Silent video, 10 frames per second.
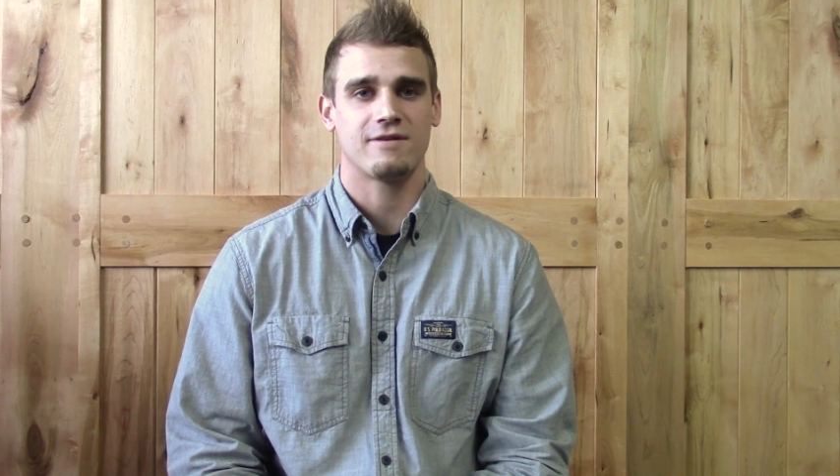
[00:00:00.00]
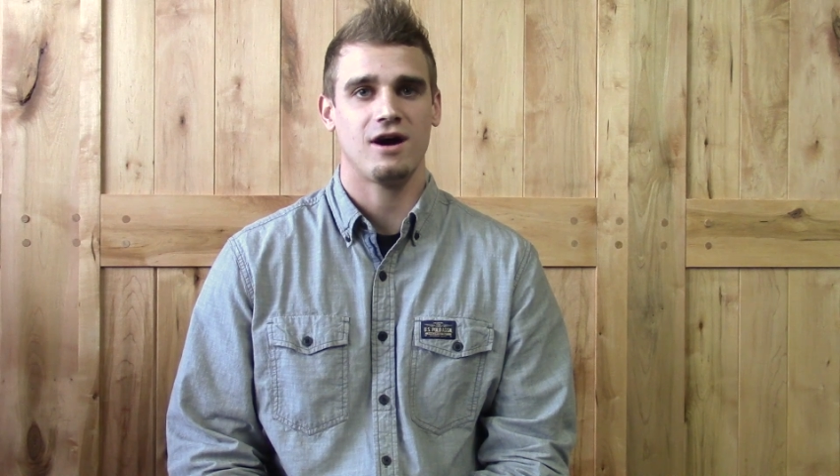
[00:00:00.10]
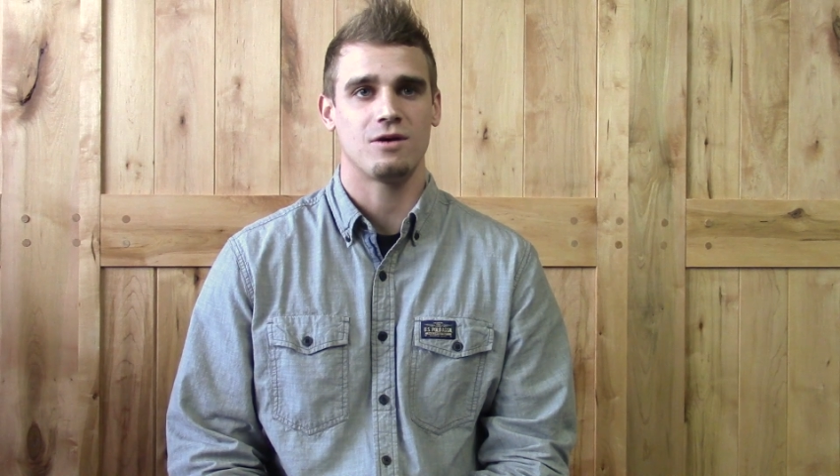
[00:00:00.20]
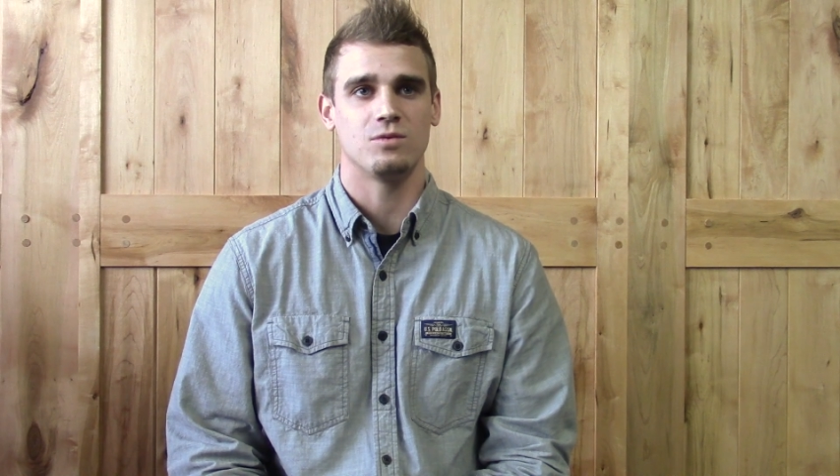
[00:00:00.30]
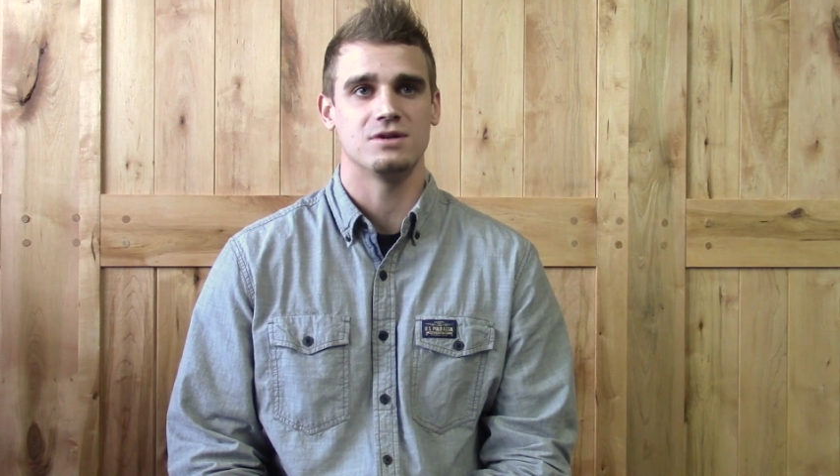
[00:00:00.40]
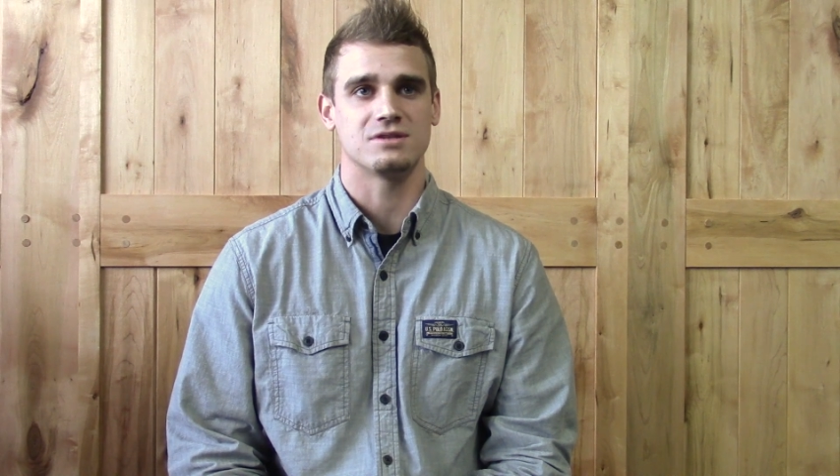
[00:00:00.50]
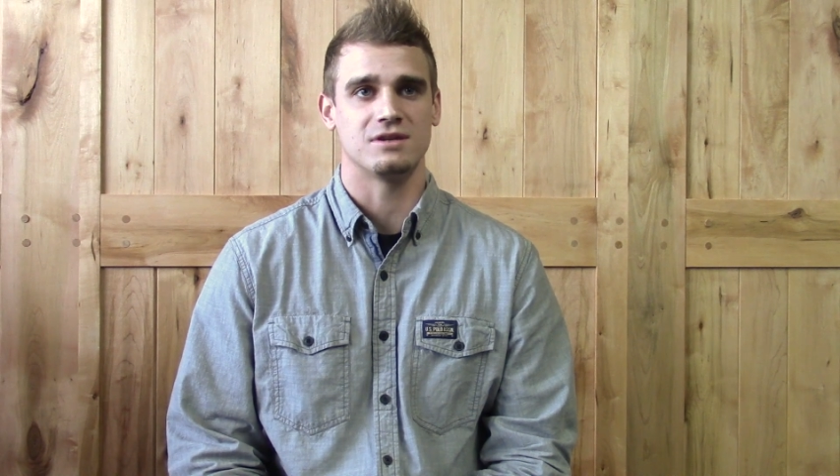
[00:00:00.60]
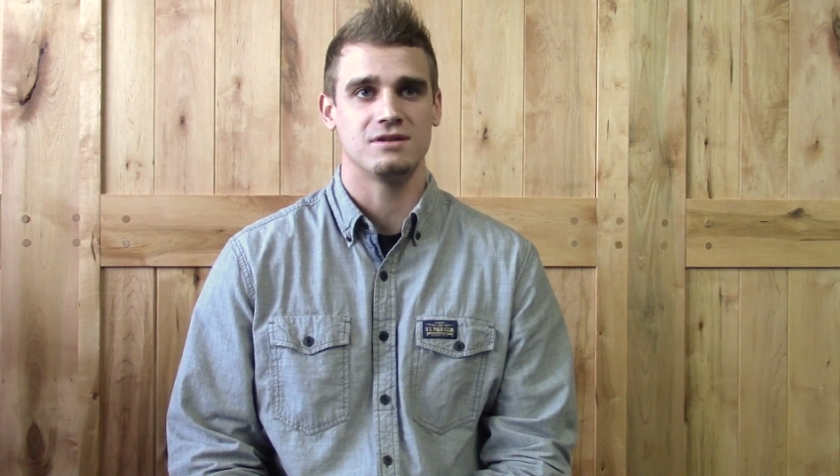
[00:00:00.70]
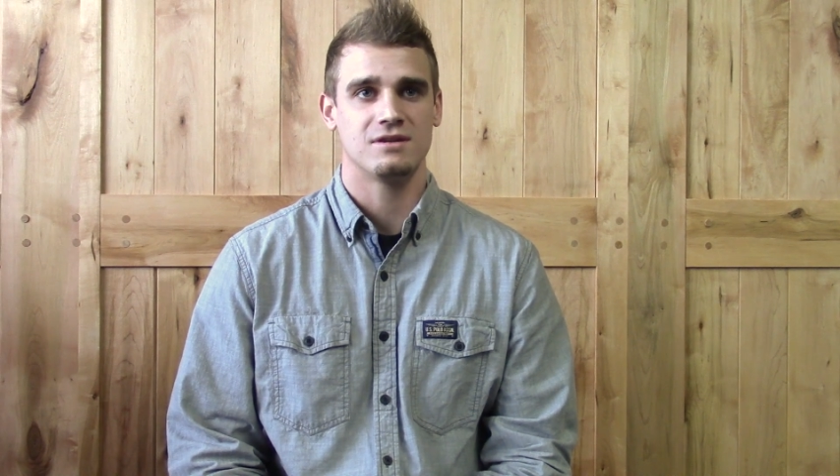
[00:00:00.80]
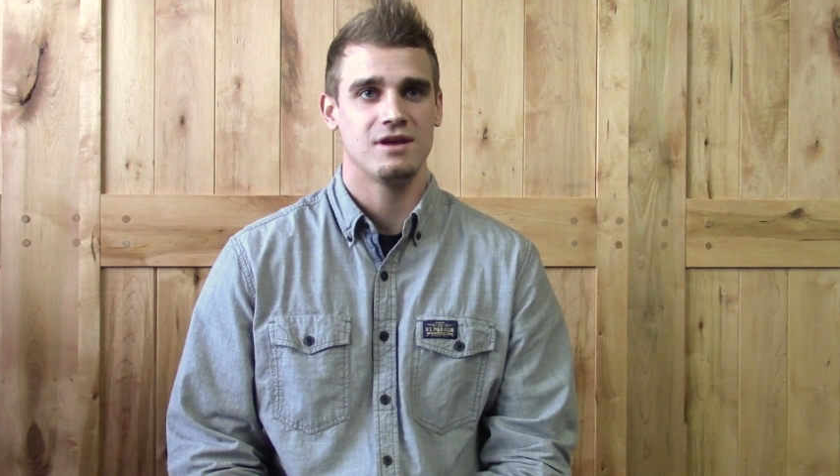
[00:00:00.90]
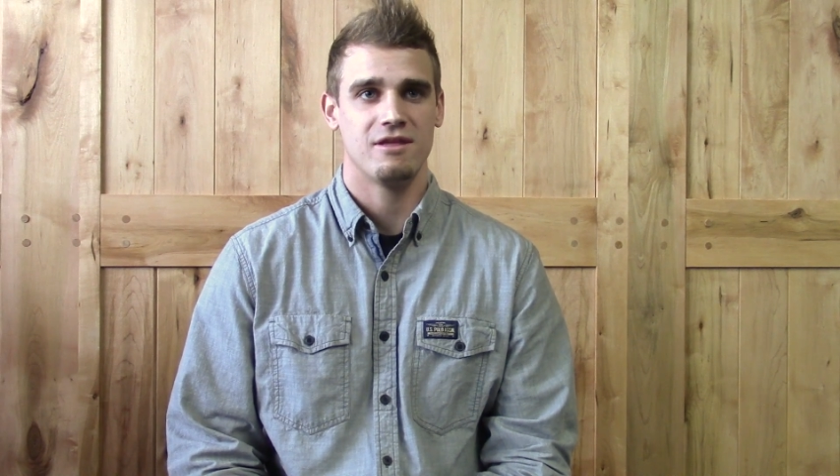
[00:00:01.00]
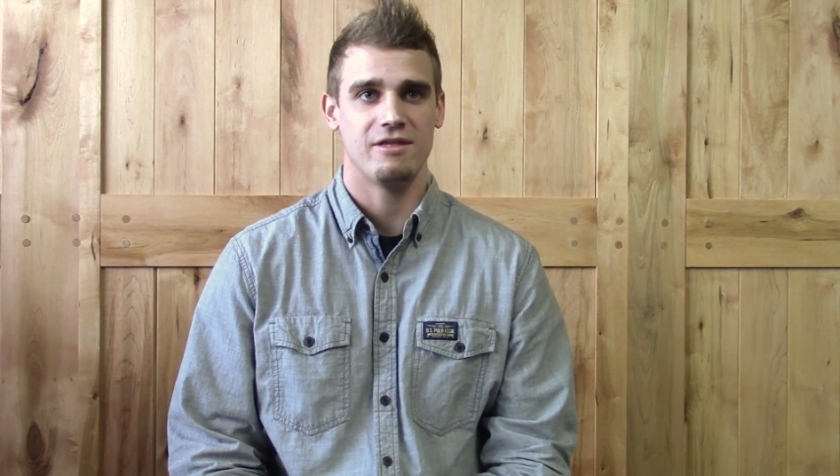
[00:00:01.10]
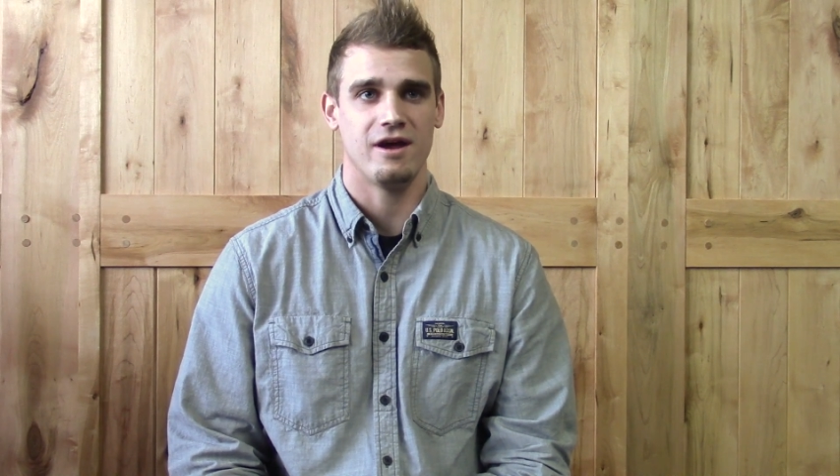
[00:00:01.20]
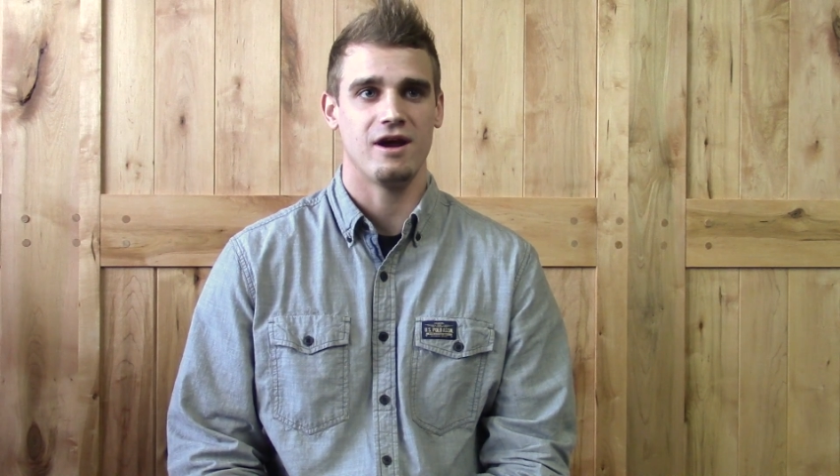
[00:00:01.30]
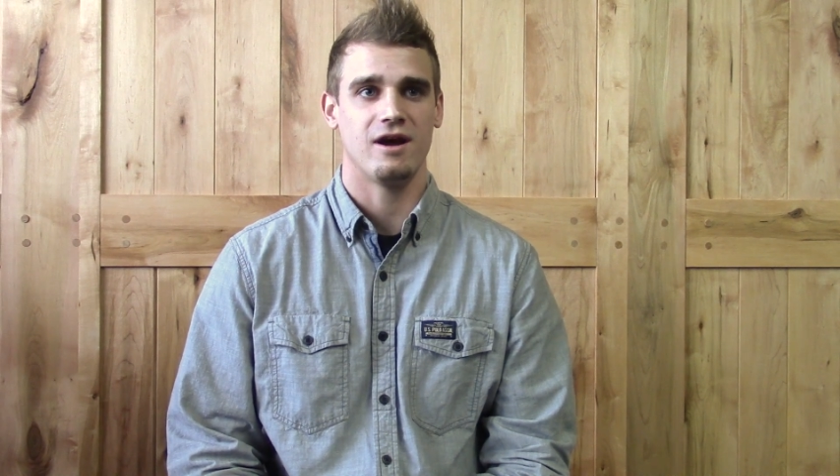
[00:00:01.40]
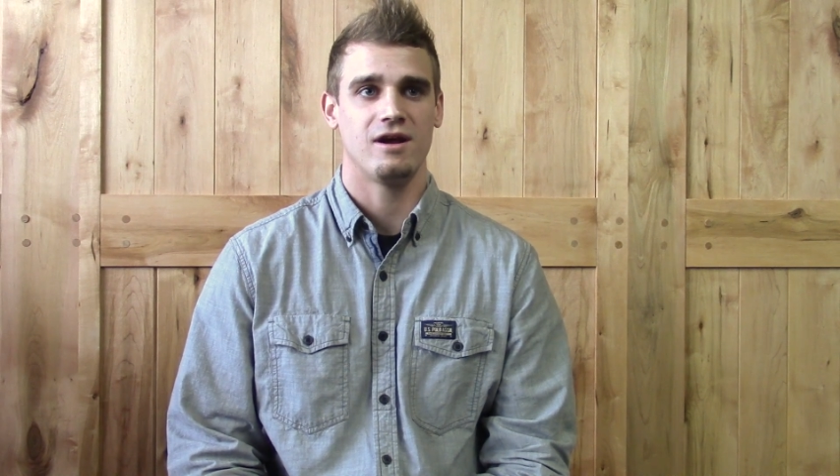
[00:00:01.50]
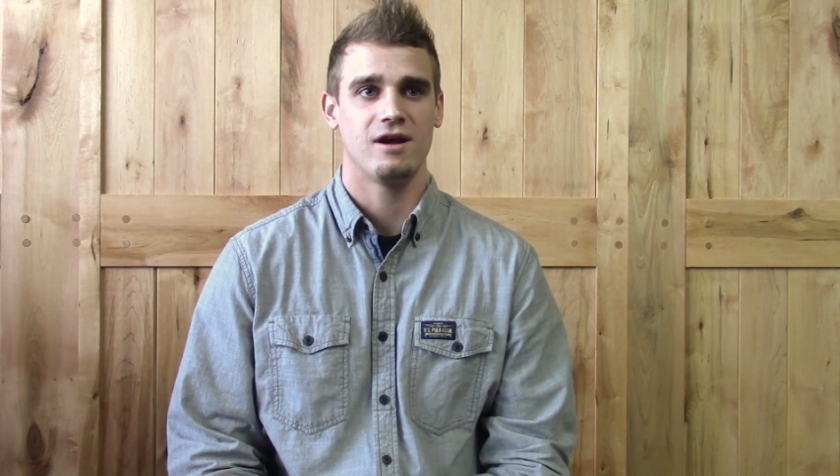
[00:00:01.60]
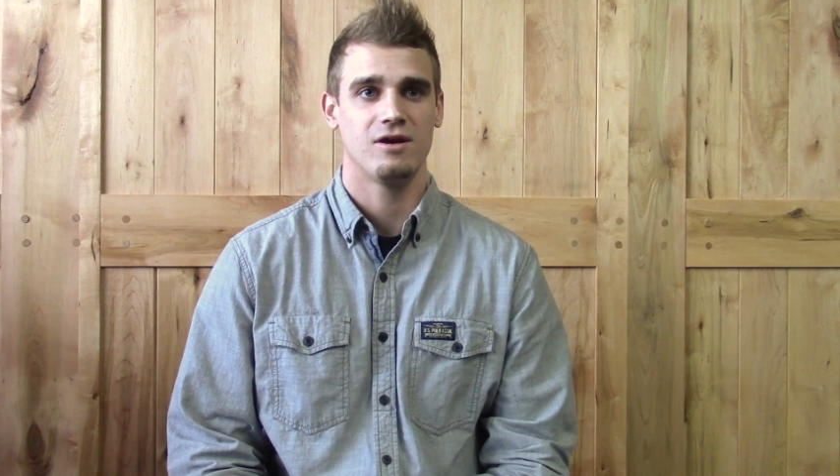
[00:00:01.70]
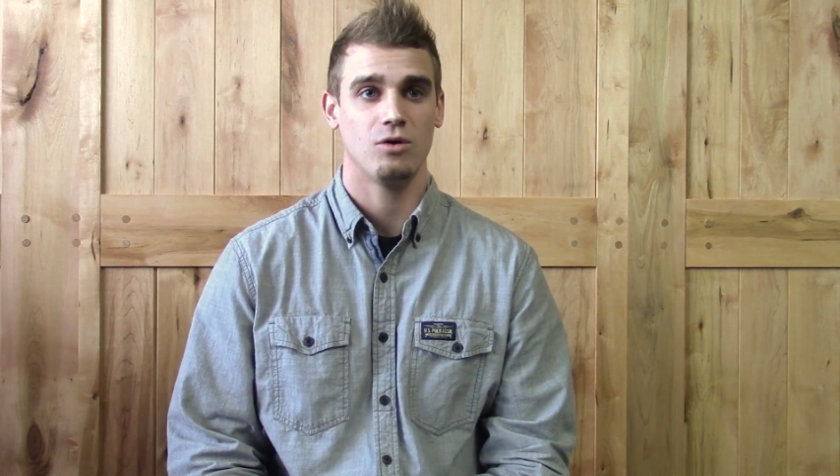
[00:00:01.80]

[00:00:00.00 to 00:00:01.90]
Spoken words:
God wasn't there.